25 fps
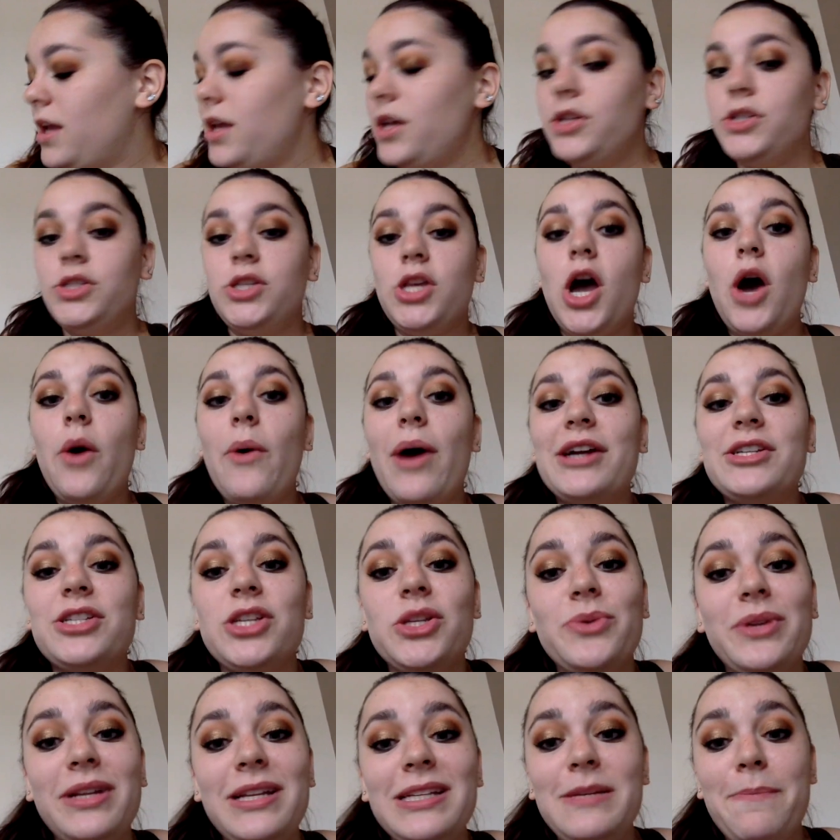So I just
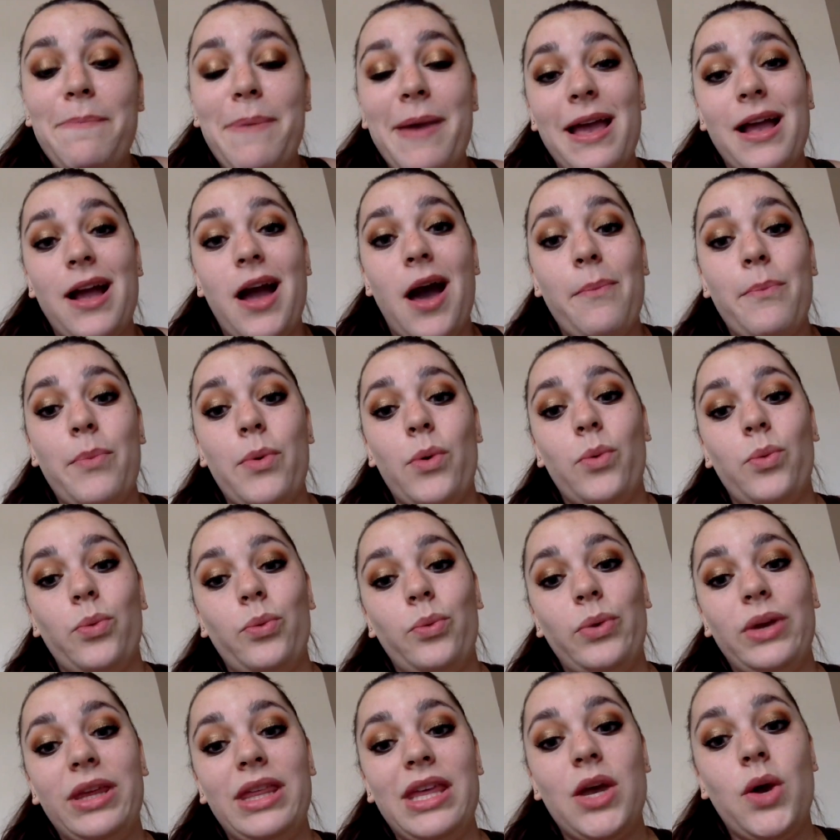wanted to pick up
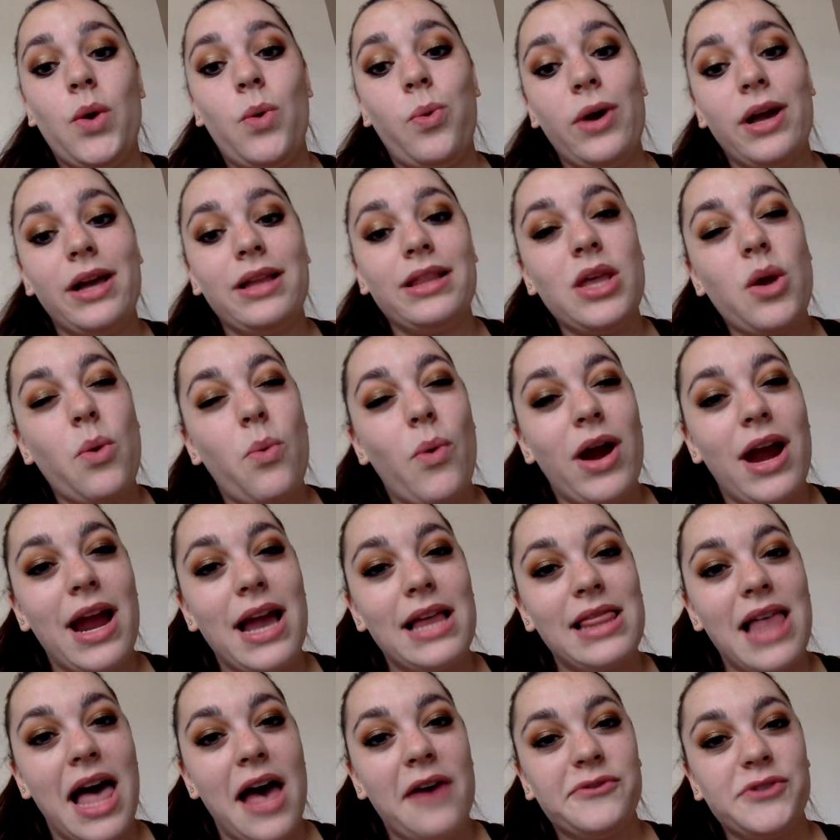really quickly where I
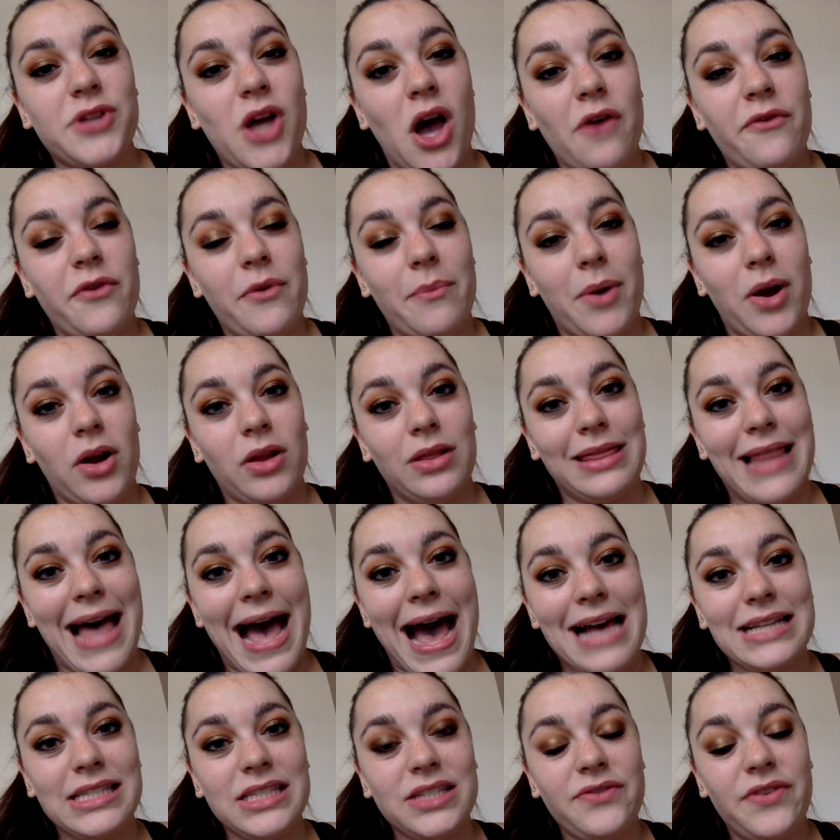left off in our
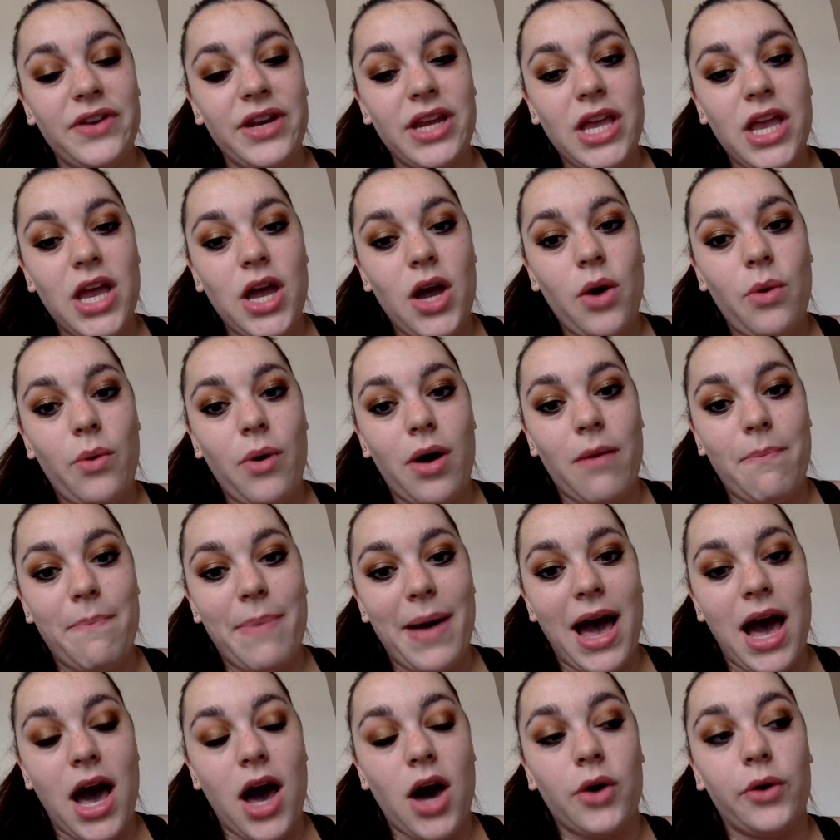last video
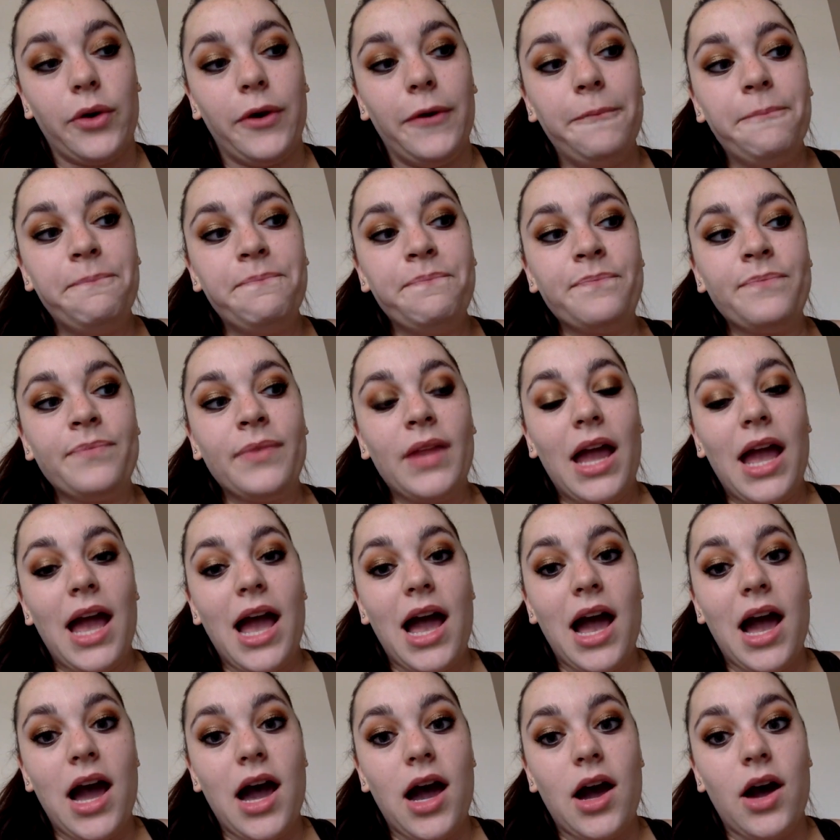about
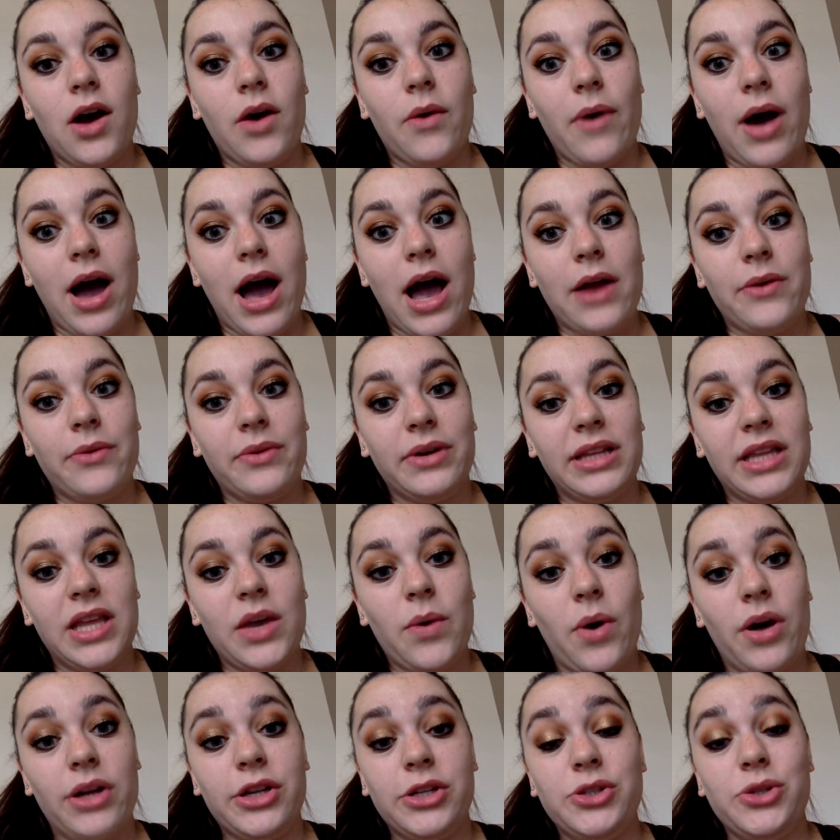how I really
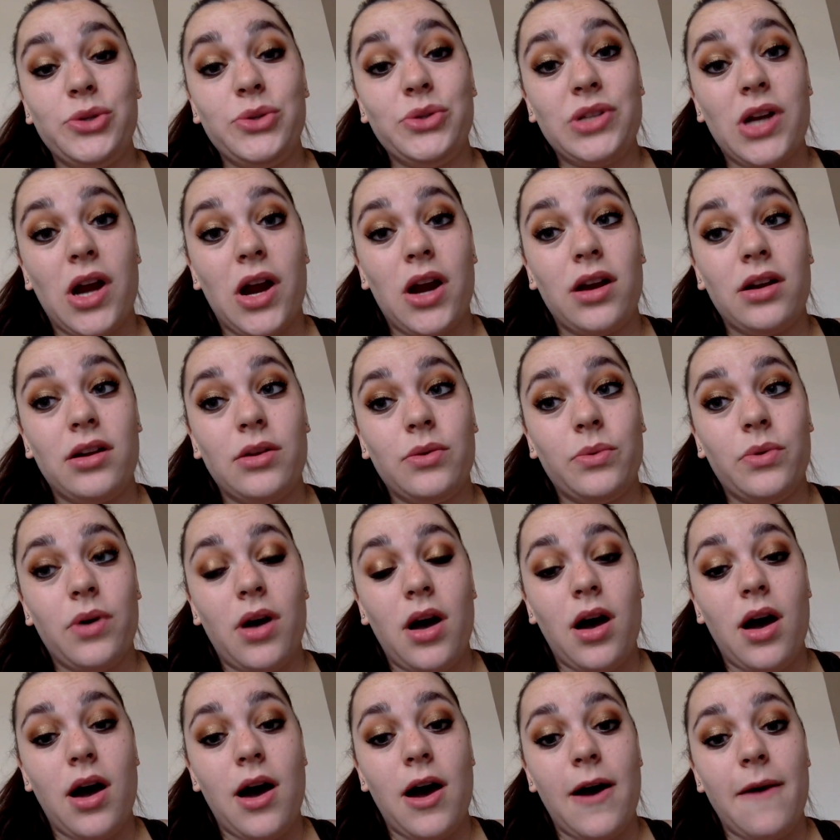wanted to start
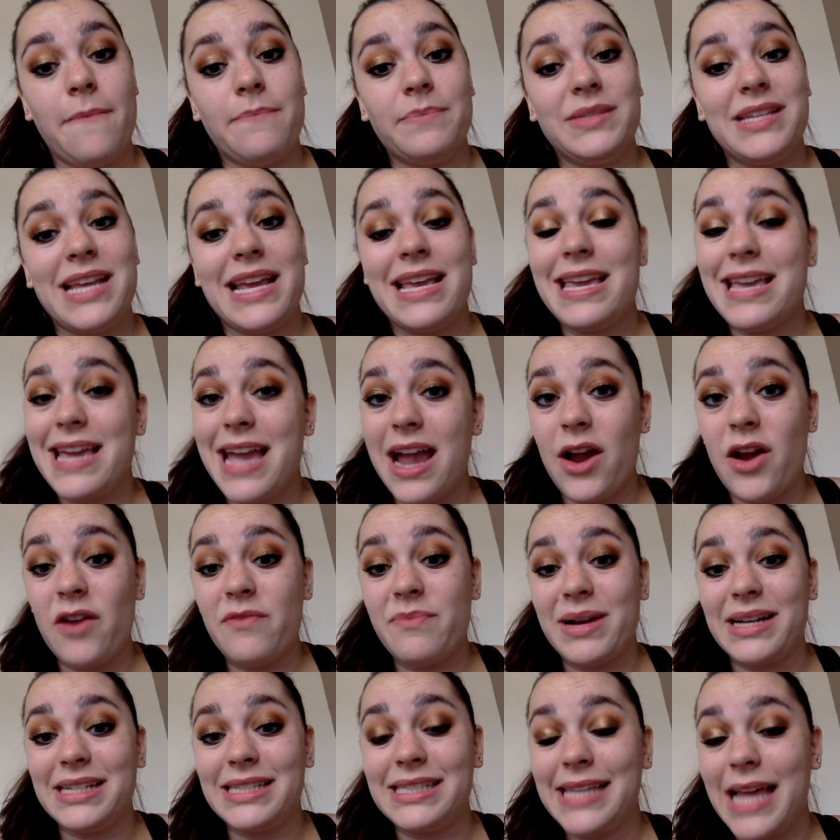taking care of
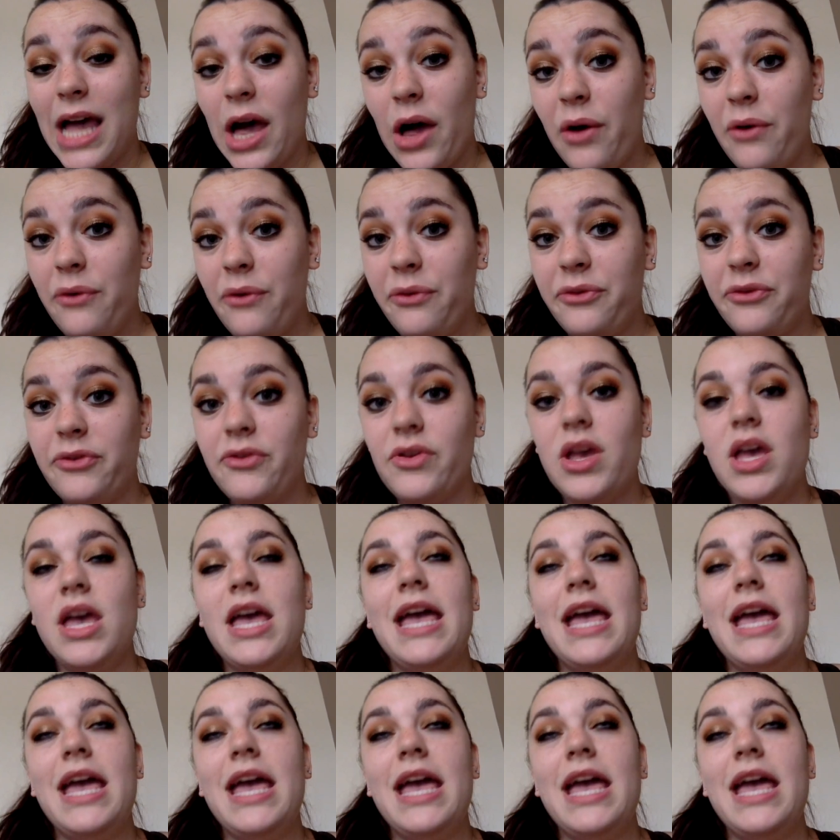myself